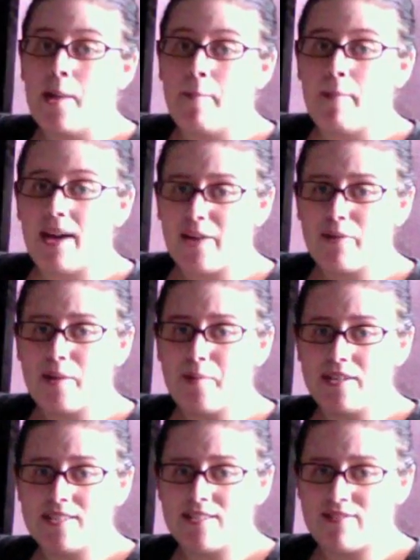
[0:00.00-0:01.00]
My unread
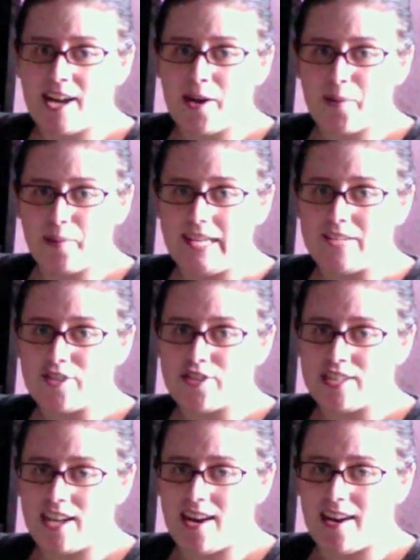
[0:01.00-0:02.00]
books have now
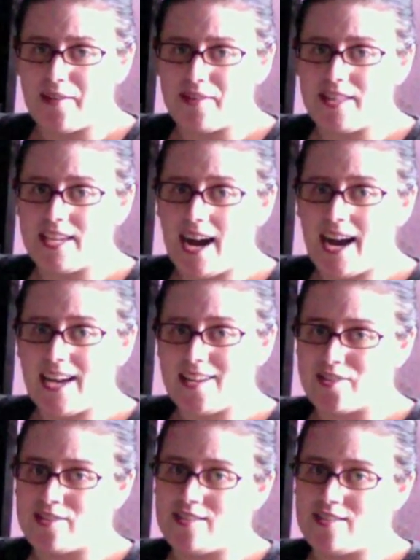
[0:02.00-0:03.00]
reached uh, the
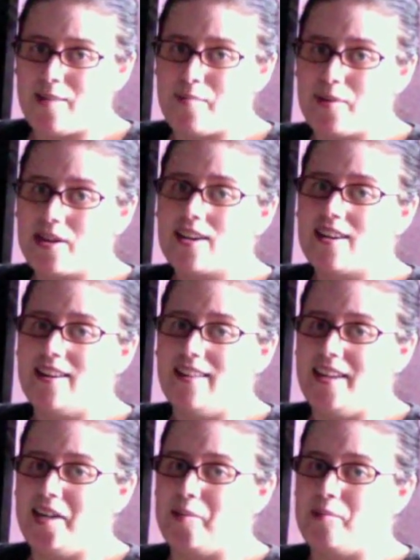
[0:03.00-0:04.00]
highest number
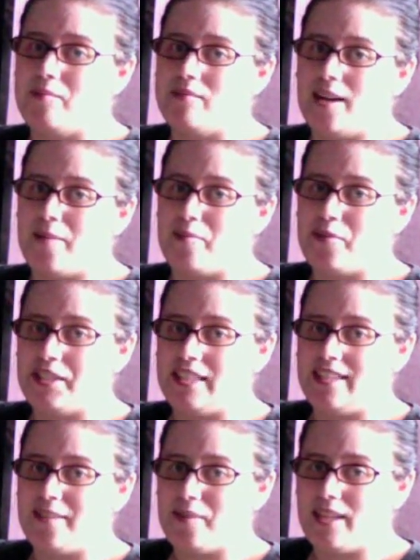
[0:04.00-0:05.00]
that I'm, I'm
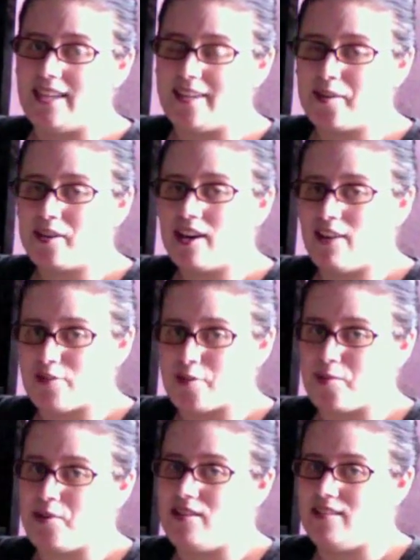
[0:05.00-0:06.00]
really like
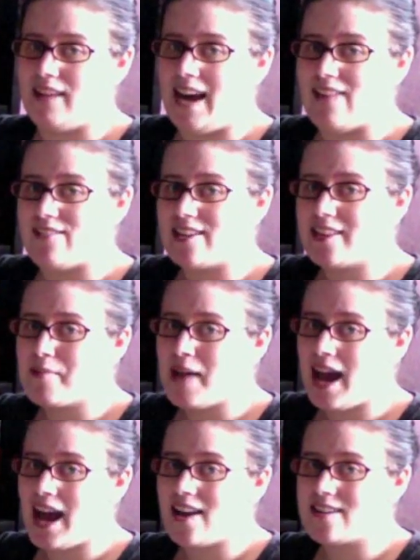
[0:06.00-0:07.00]
comfortable having them
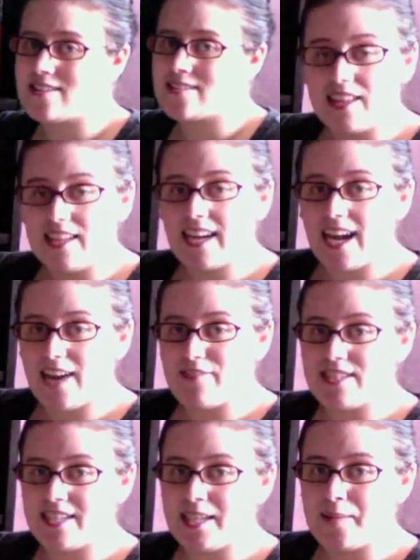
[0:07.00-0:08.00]
at. Like, I have
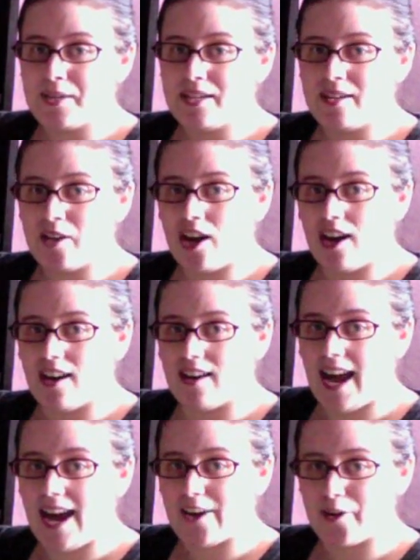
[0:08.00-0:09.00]
to keep it uh,
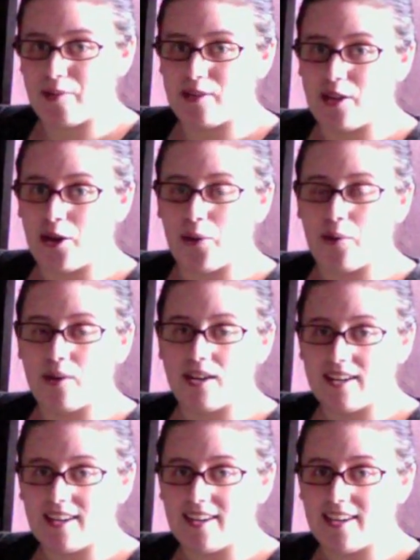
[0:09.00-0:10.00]
at or below
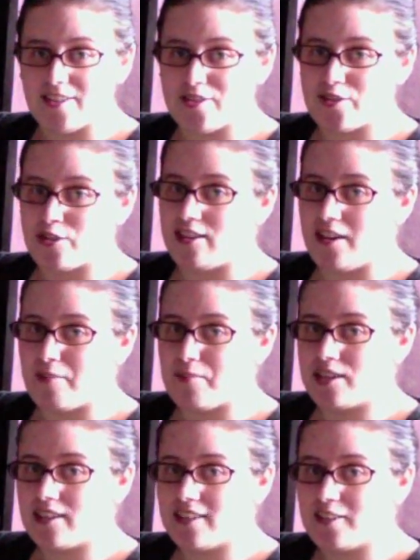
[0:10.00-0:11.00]
a certain
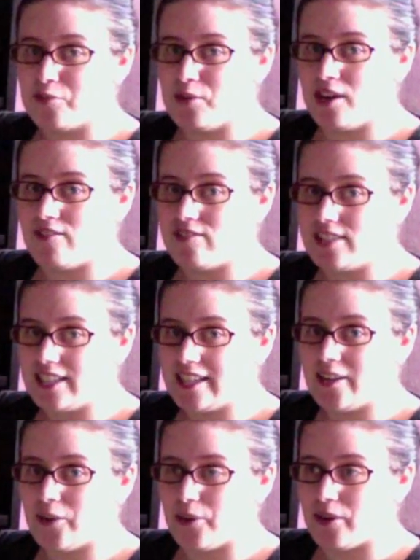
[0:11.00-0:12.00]
number
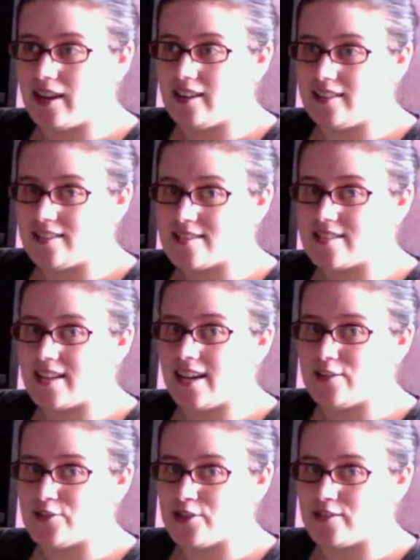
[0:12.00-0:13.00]
roughly, or else
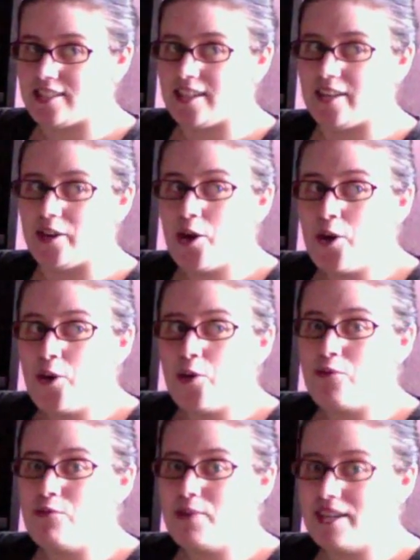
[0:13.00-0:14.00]
I start to get
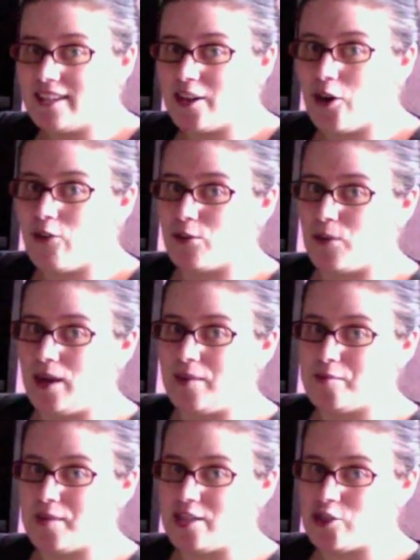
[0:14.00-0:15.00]
really
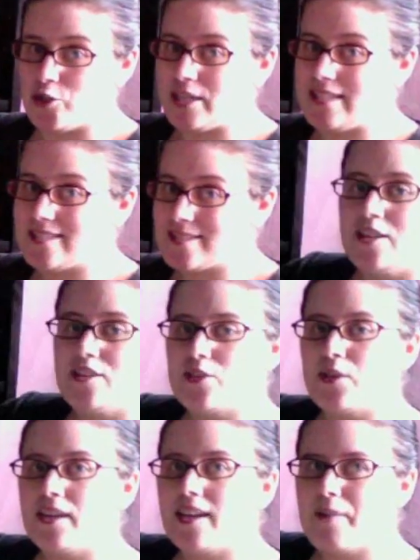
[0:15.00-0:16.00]
overwhelmed by choice.
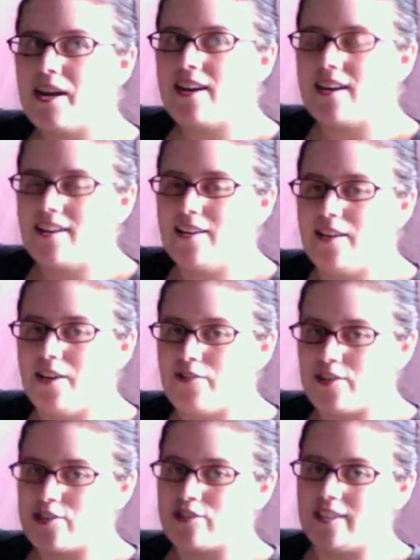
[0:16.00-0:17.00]
So like I'm not gonna
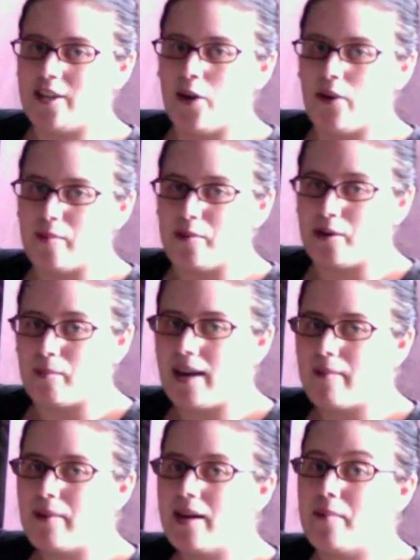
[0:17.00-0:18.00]
officially go on a book
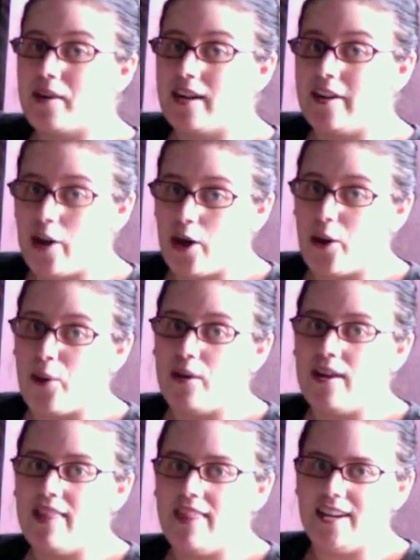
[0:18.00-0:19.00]
buying ban, but I
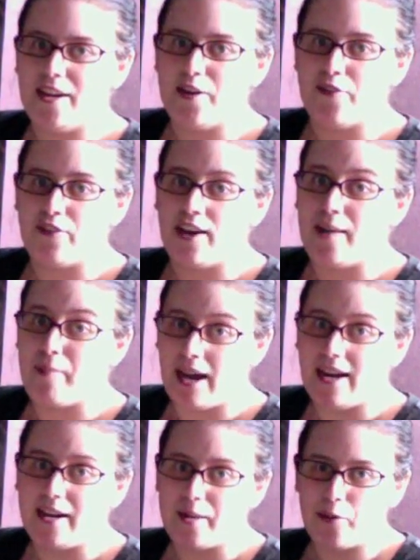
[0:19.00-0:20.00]
know that if I buy
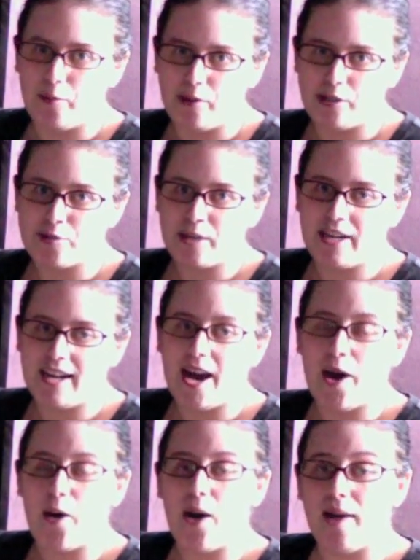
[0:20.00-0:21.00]
any more books right
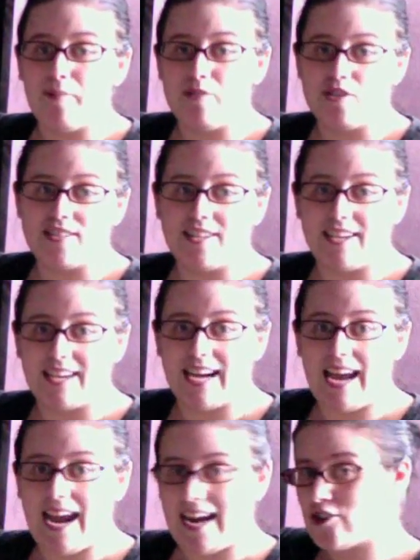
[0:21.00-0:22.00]
now, I'm just gonna
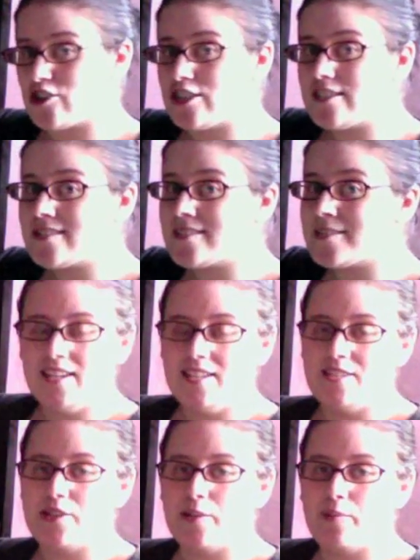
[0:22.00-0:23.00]
get anxious.
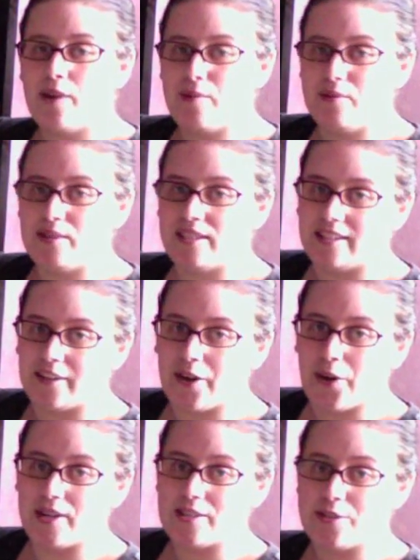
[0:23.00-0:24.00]
So I'm probably gonna
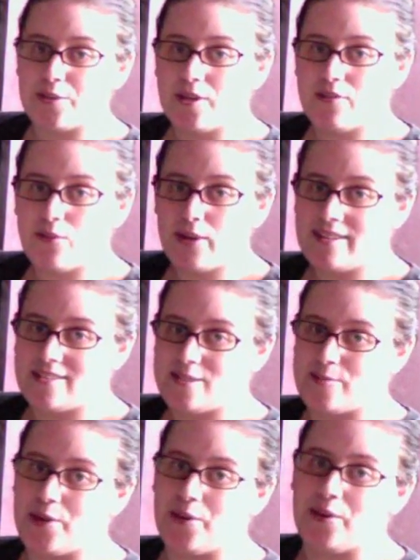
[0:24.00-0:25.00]
go into avoidance
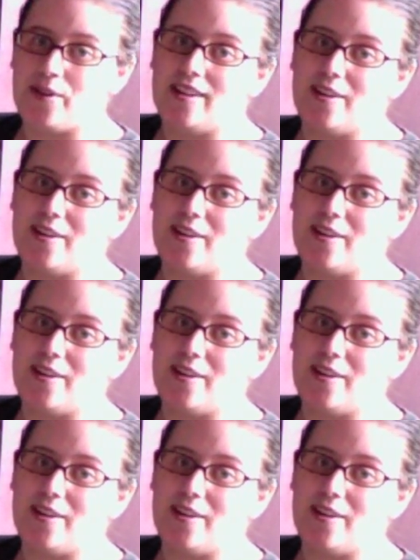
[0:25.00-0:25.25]
mode